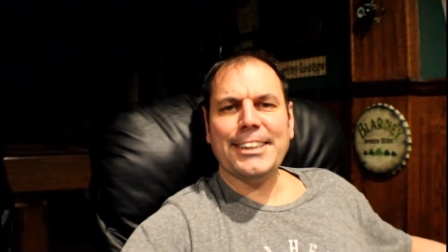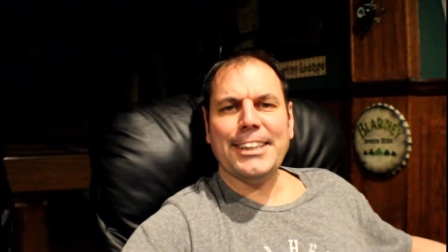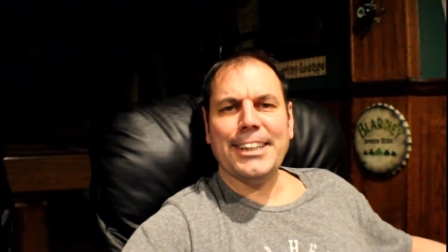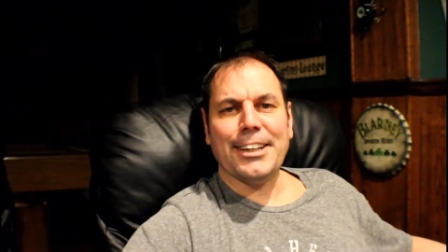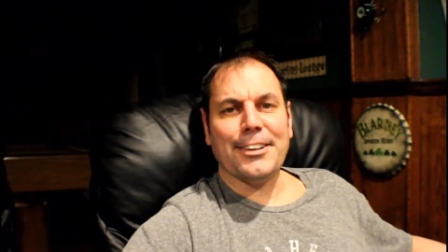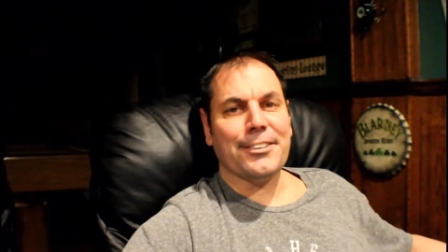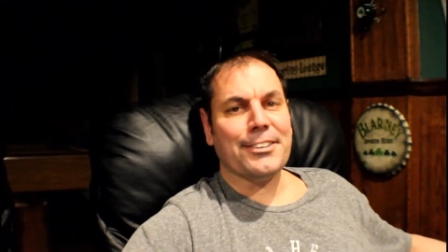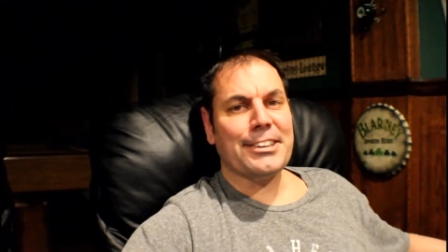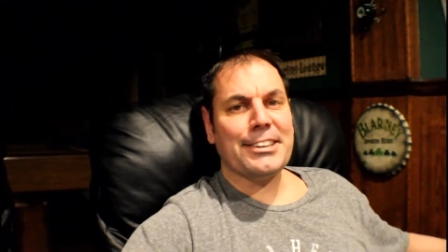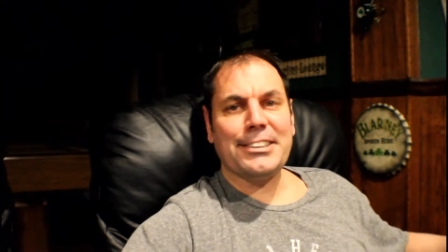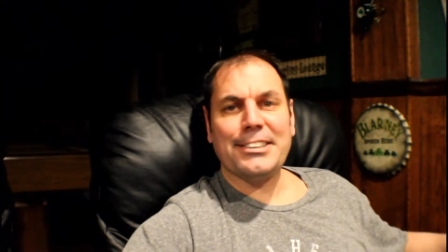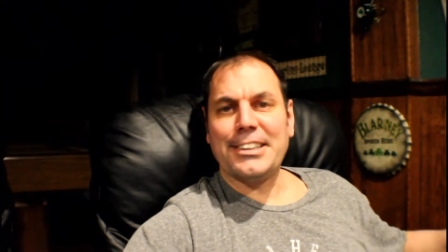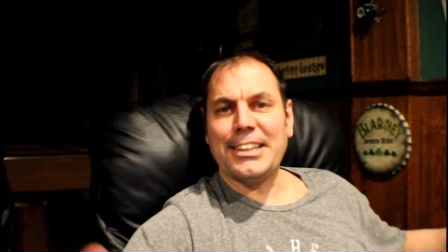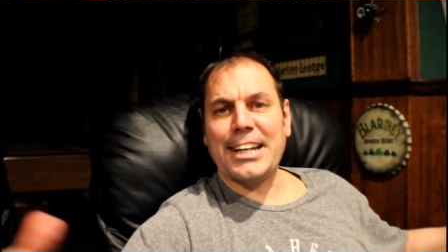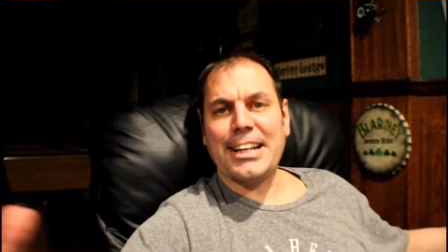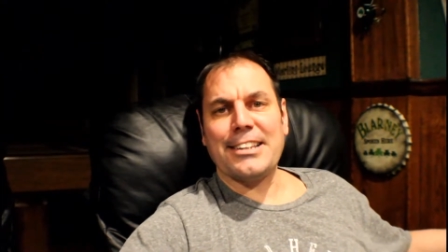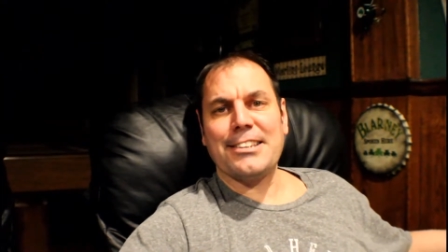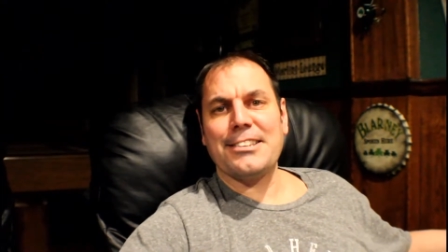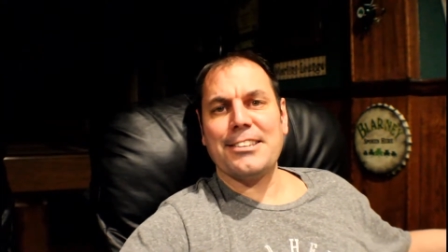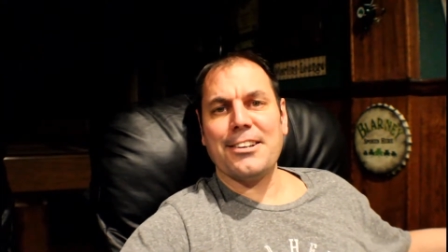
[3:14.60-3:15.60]
you know, she
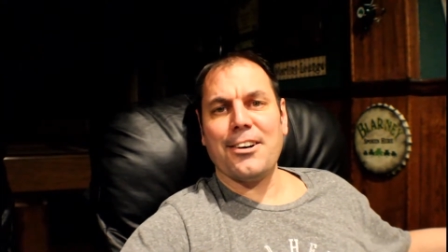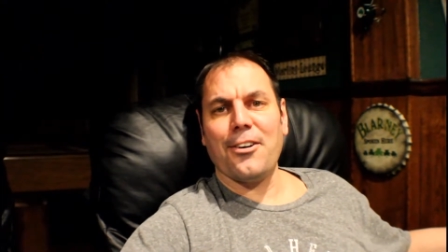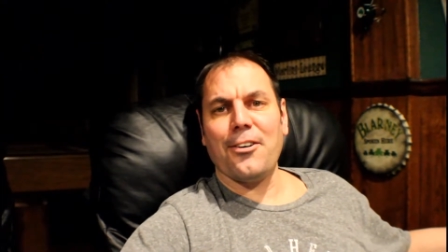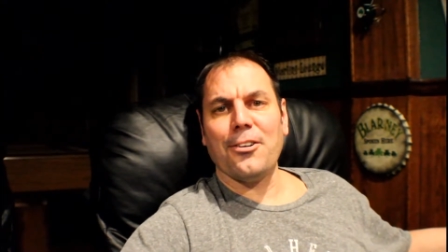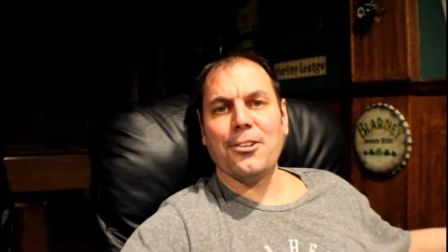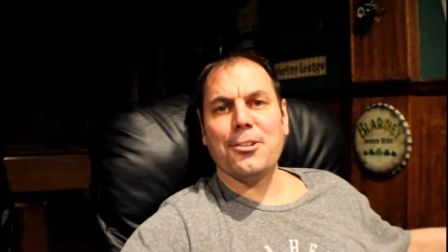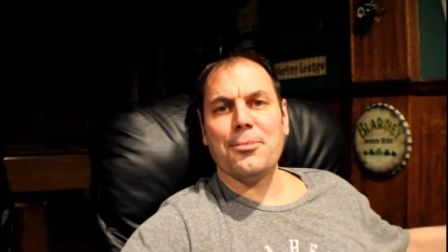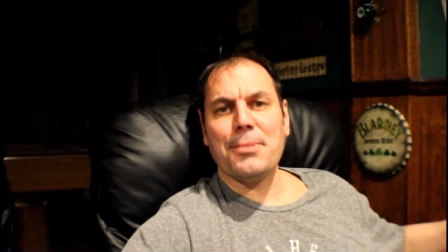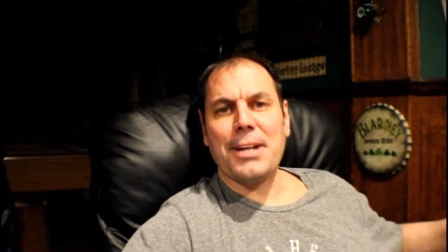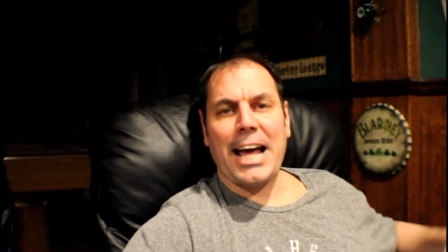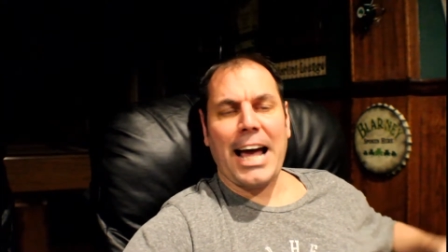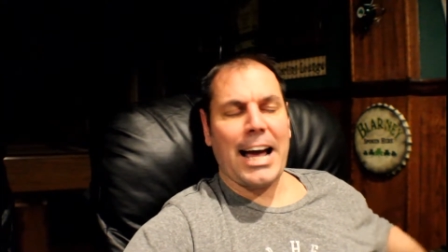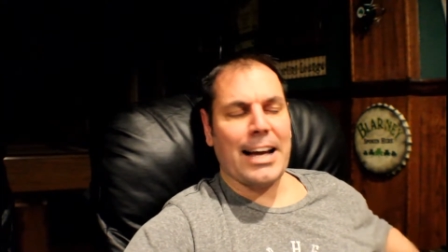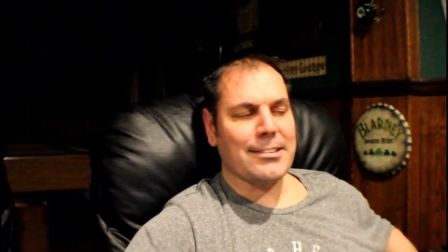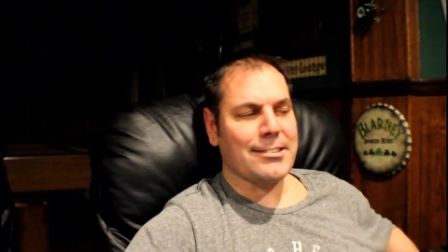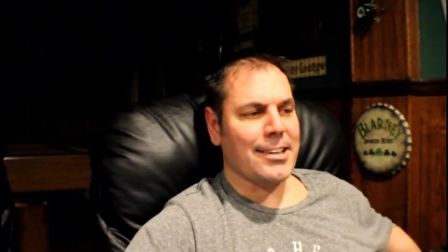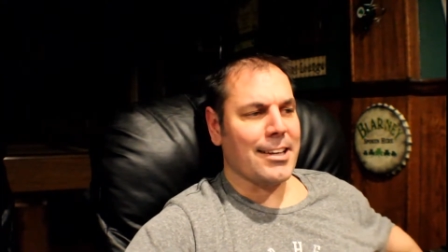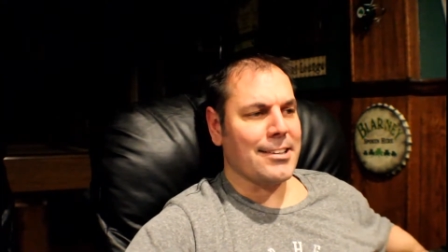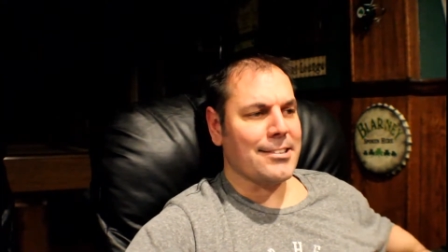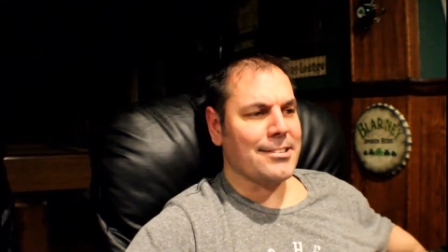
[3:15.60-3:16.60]
gets ultimate
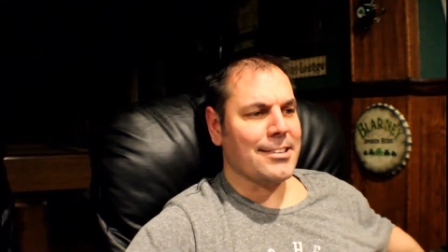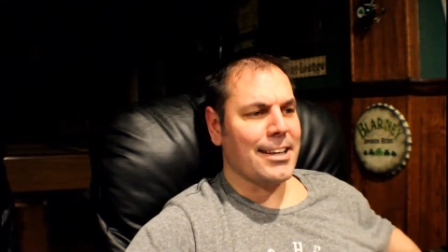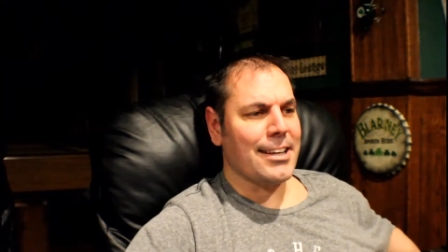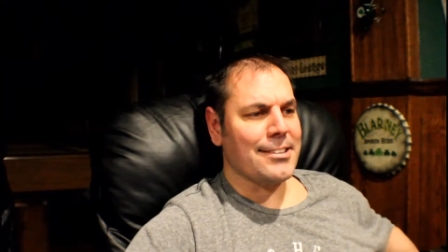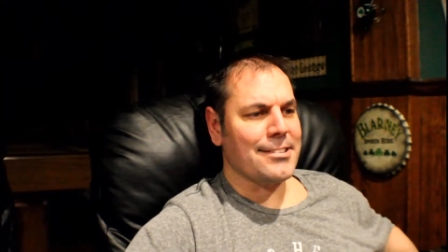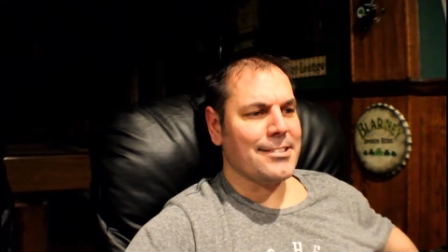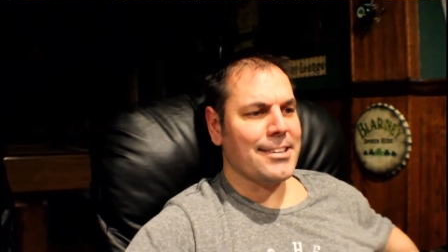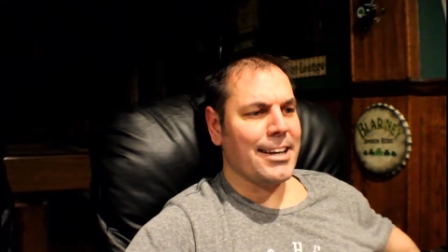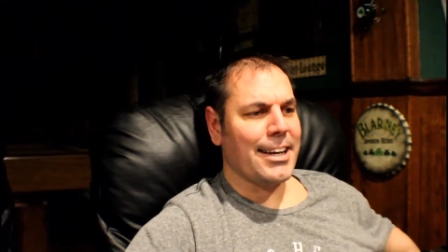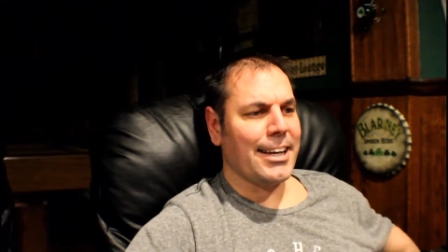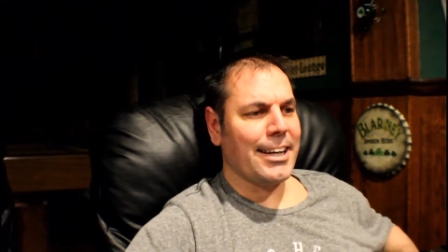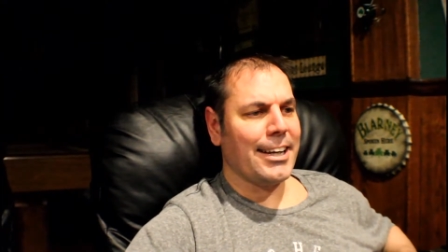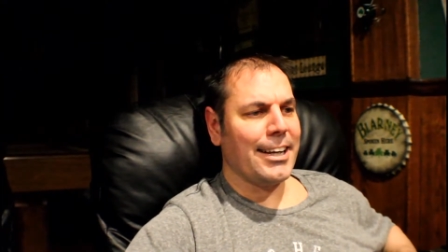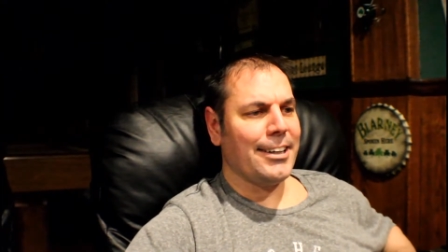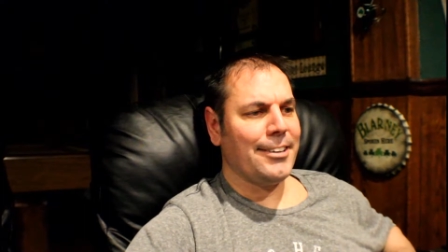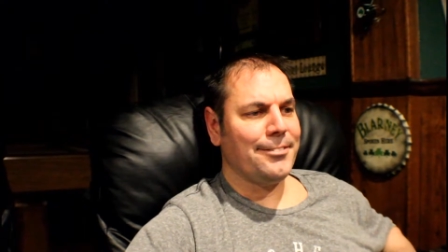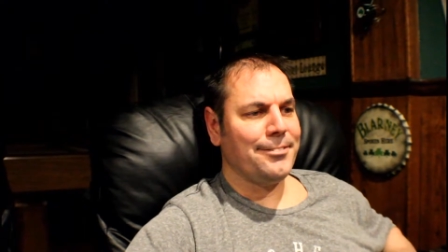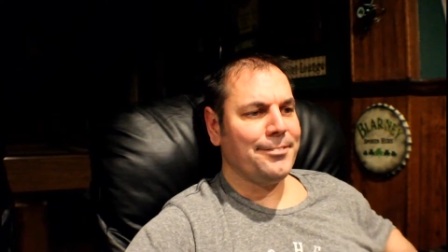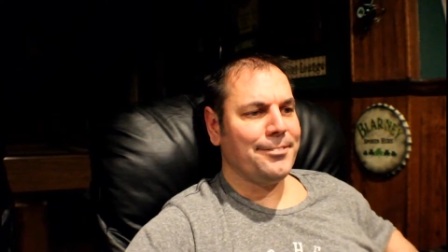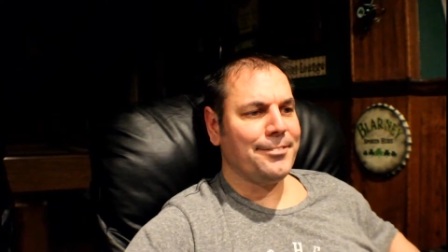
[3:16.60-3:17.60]
access as they
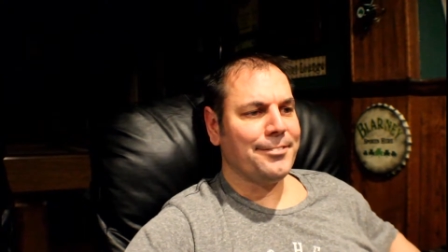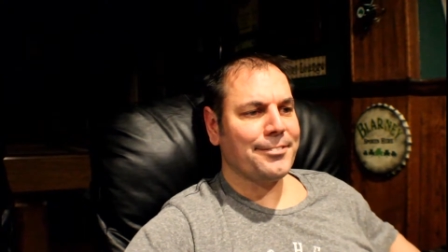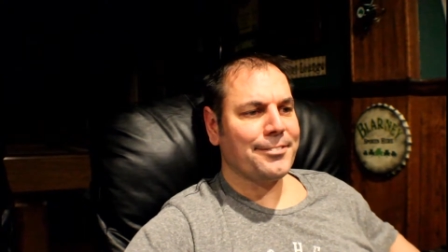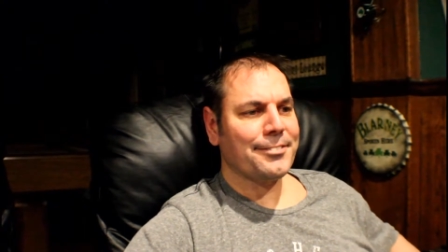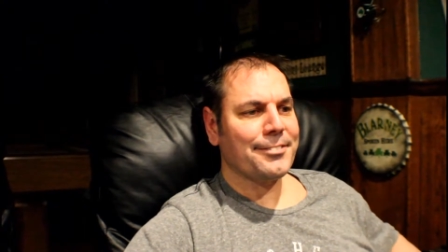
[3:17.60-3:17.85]
um,